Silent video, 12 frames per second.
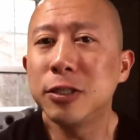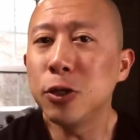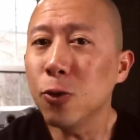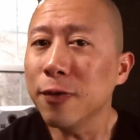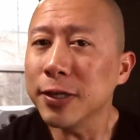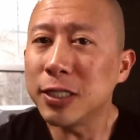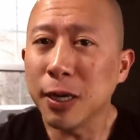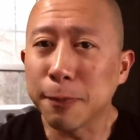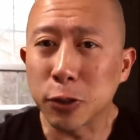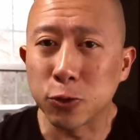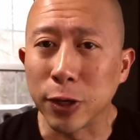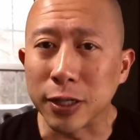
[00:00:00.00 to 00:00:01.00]
do you have a tip
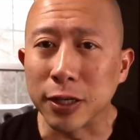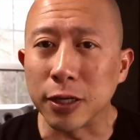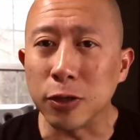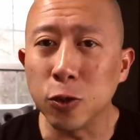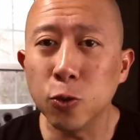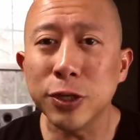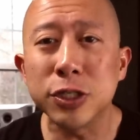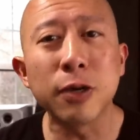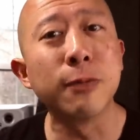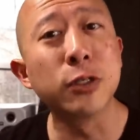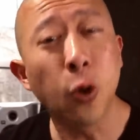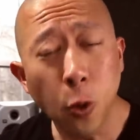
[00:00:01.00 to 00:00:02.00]
or trick that you wish
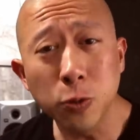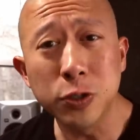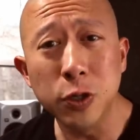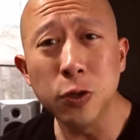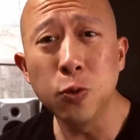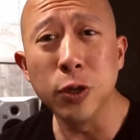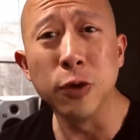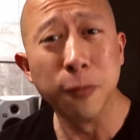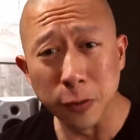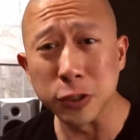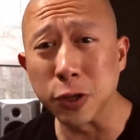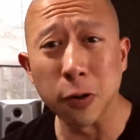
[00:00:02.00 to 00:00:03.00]
someone told you when you
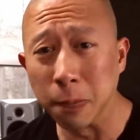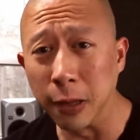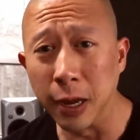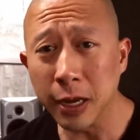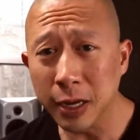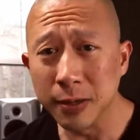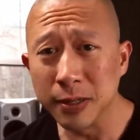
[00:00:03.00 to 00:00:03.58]
first started playing?